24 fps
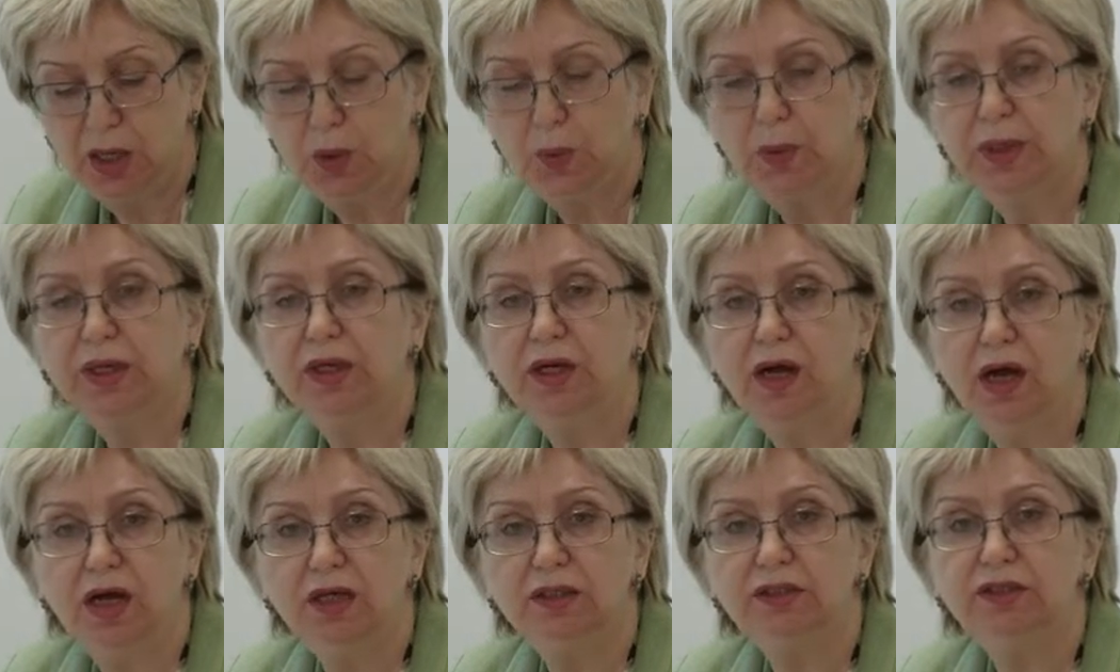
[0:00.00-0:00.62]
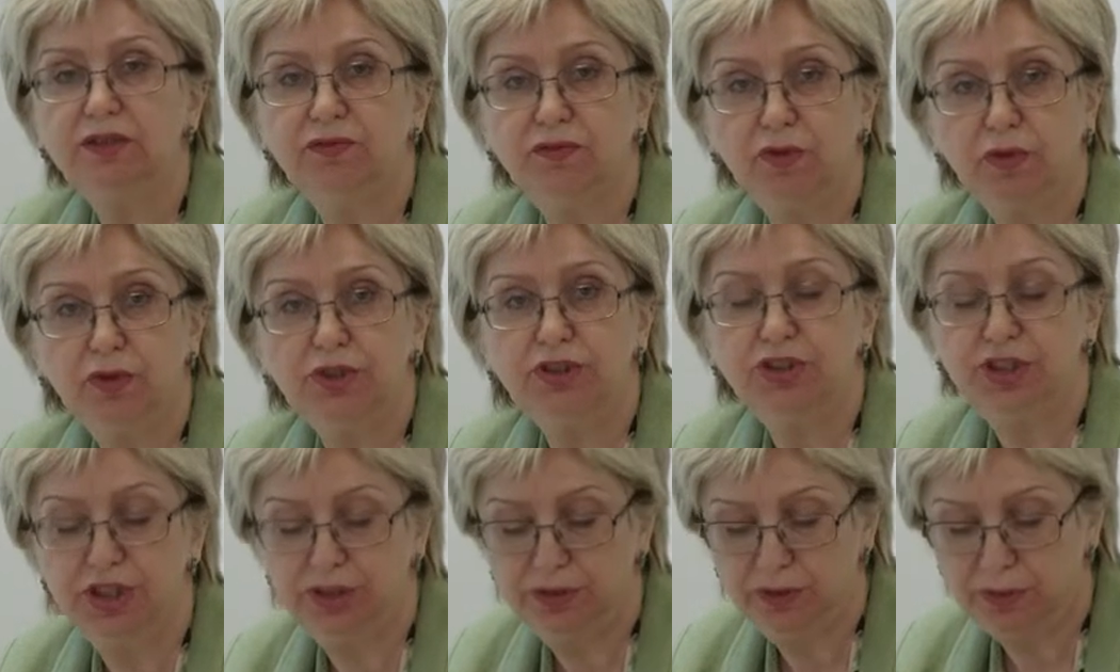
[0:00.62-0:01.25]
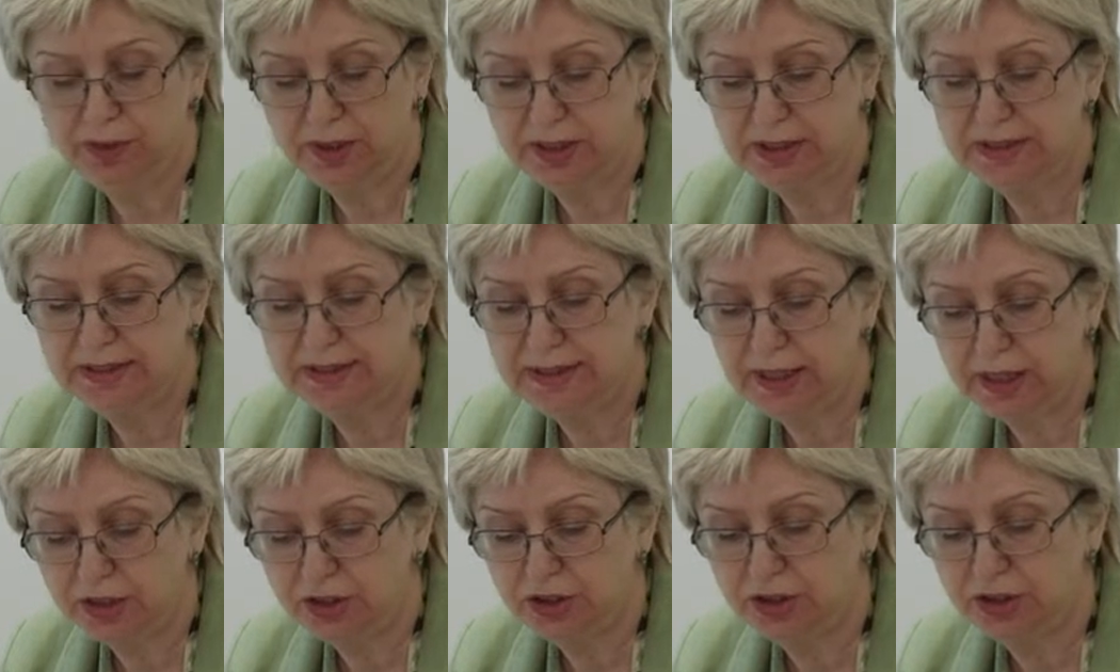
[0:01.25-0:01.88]
we can't avoid
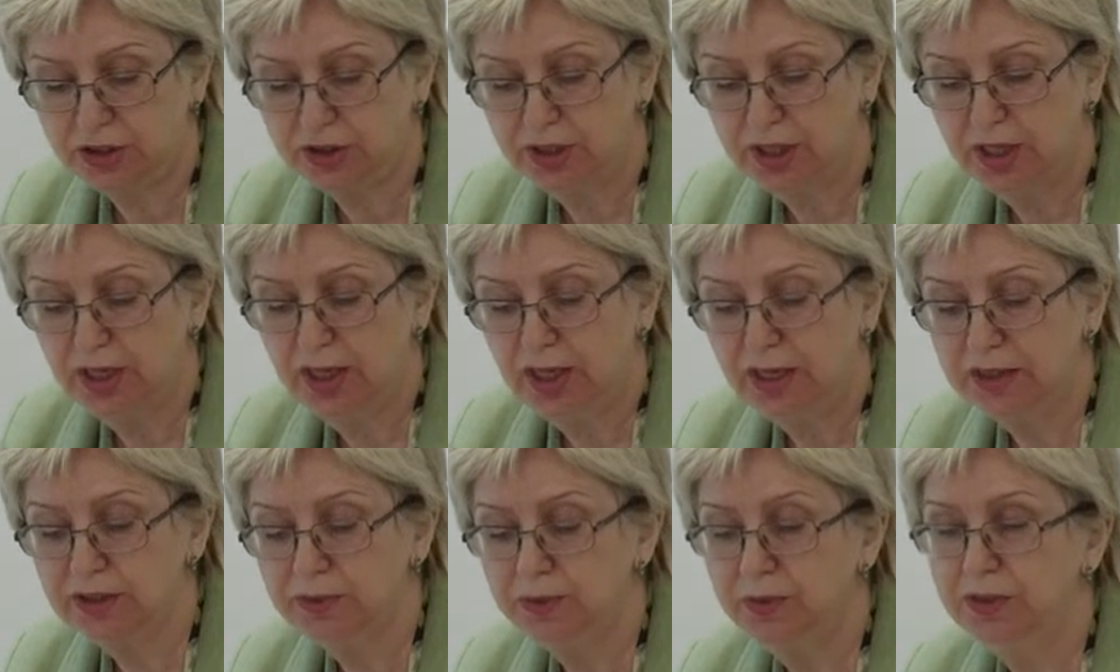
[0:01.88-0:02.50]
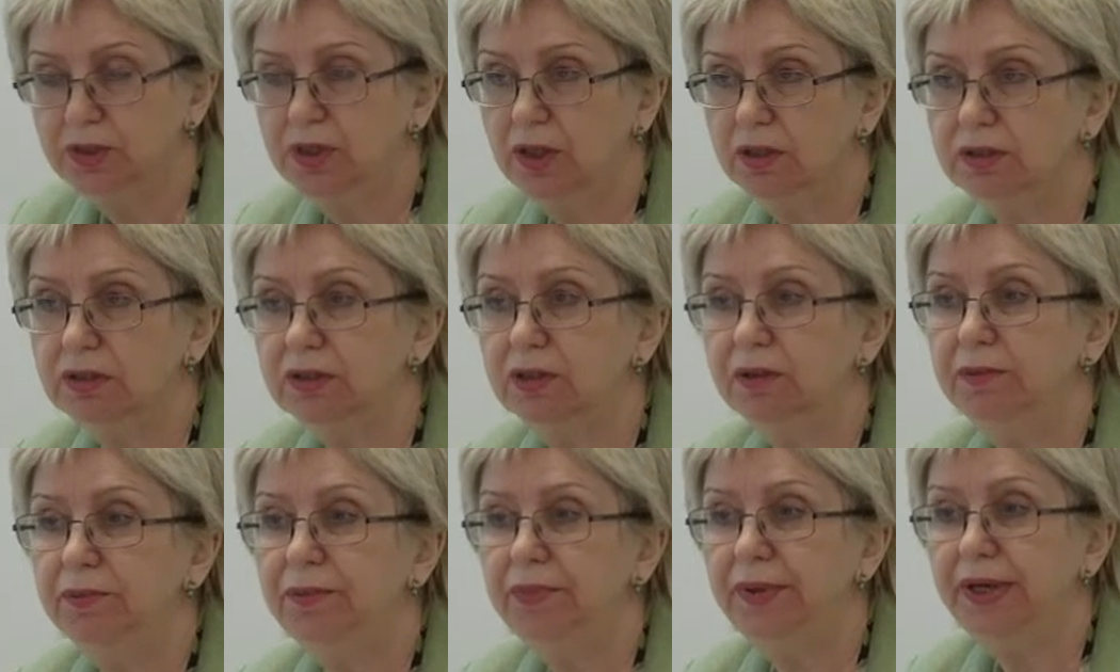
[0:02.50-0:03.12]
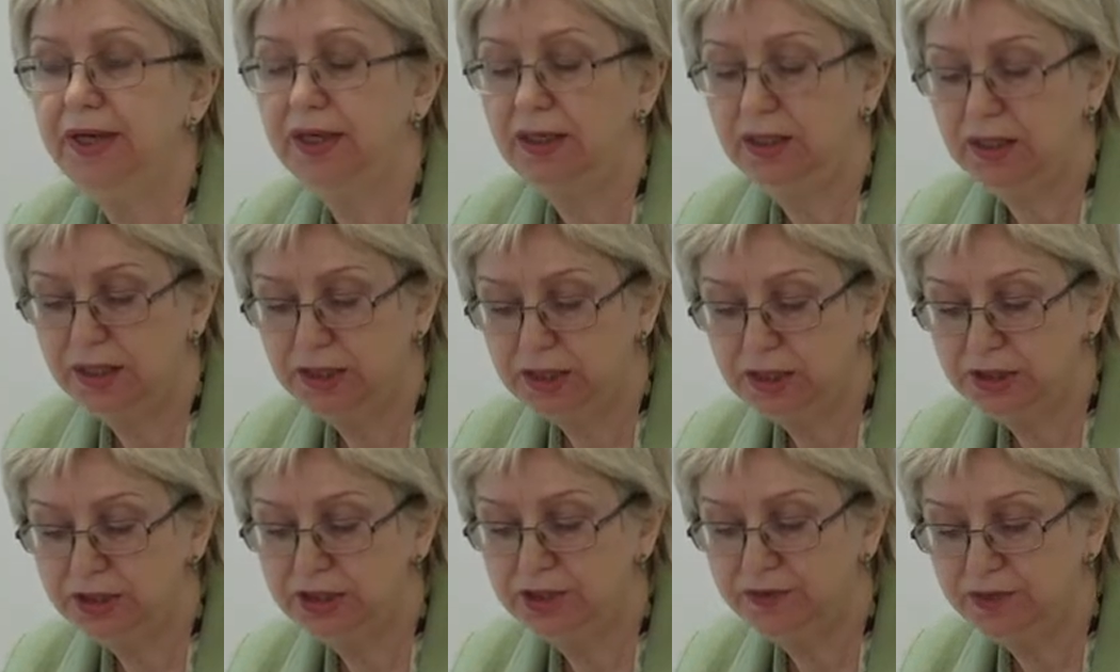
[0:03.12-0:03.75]
generalization, as we don't compare
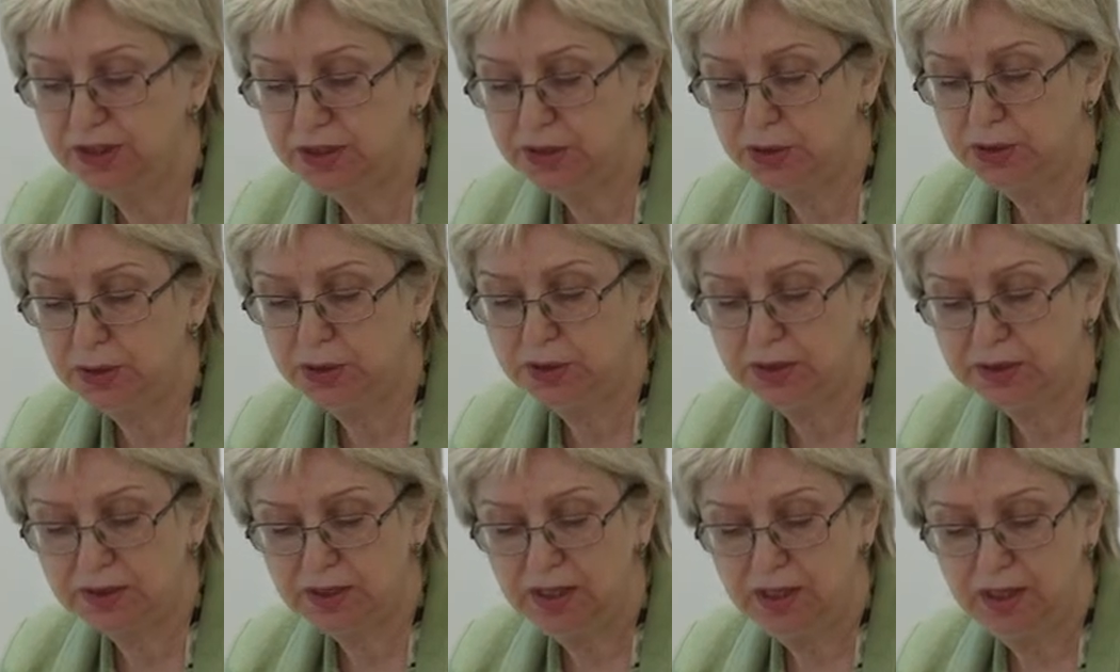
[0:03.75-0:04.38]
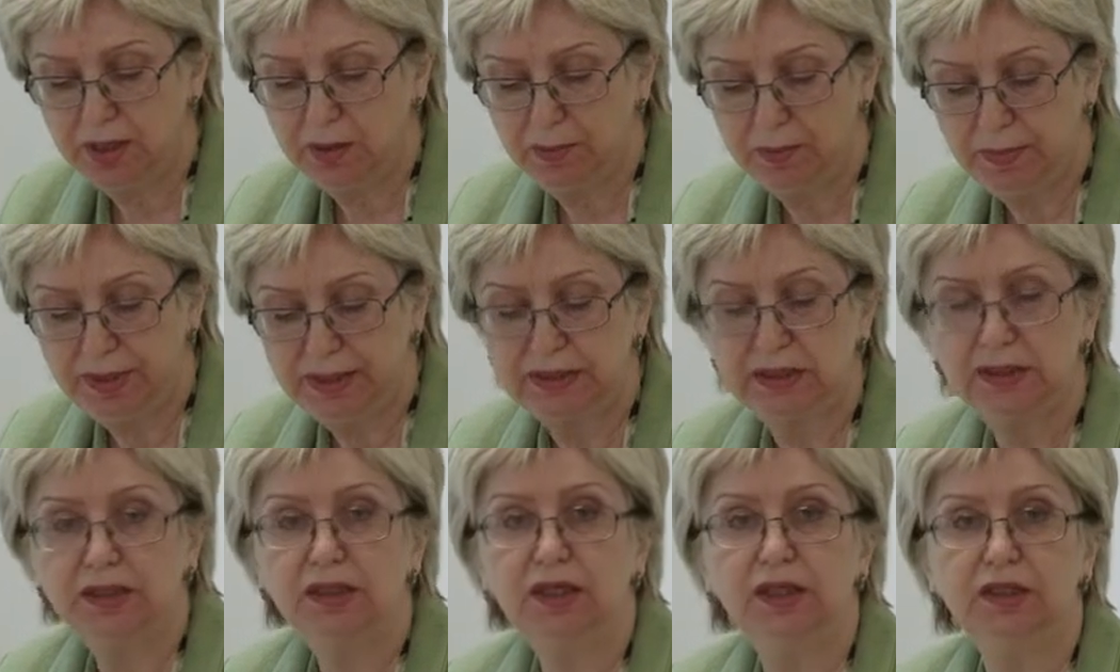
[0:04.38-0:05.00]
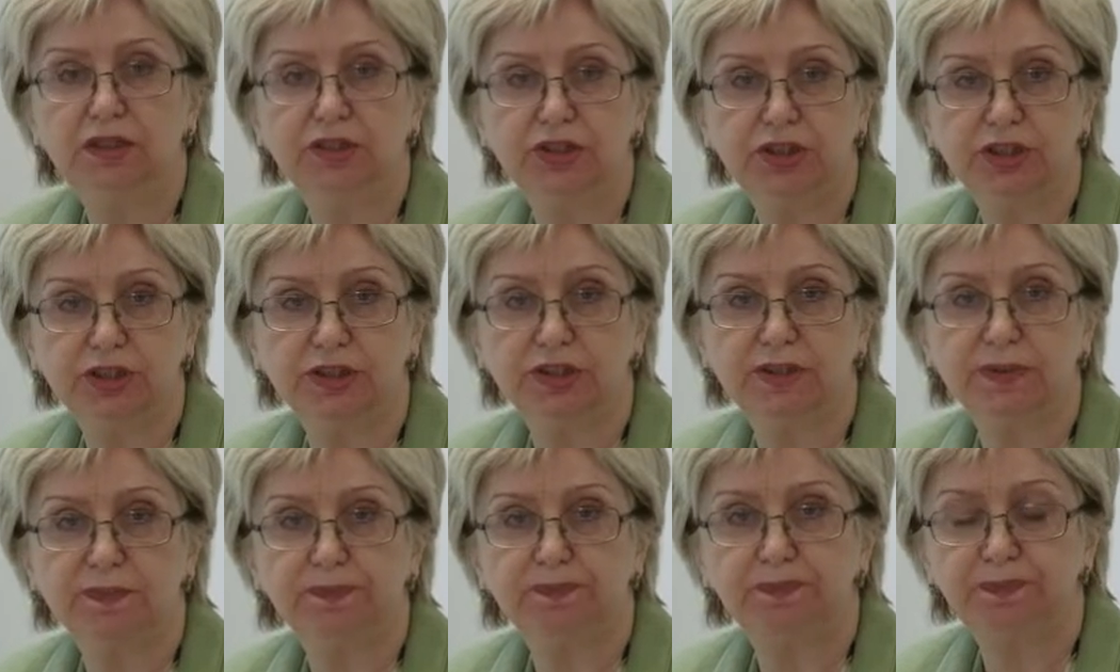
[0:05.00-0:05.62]
individuals, but
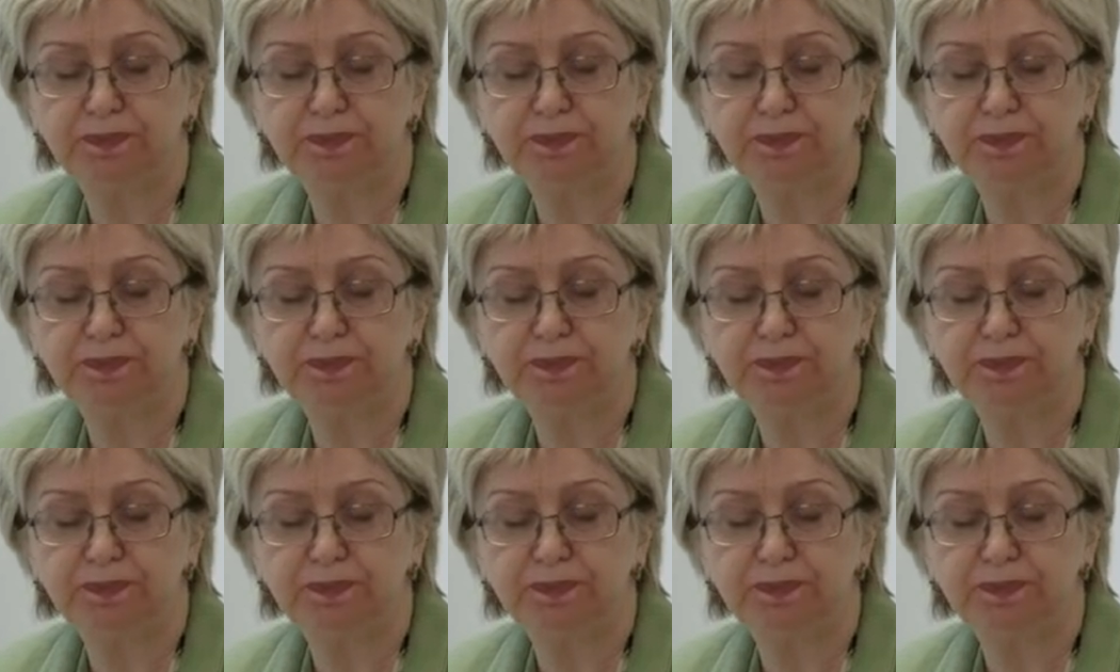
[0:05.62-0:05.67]
cultures.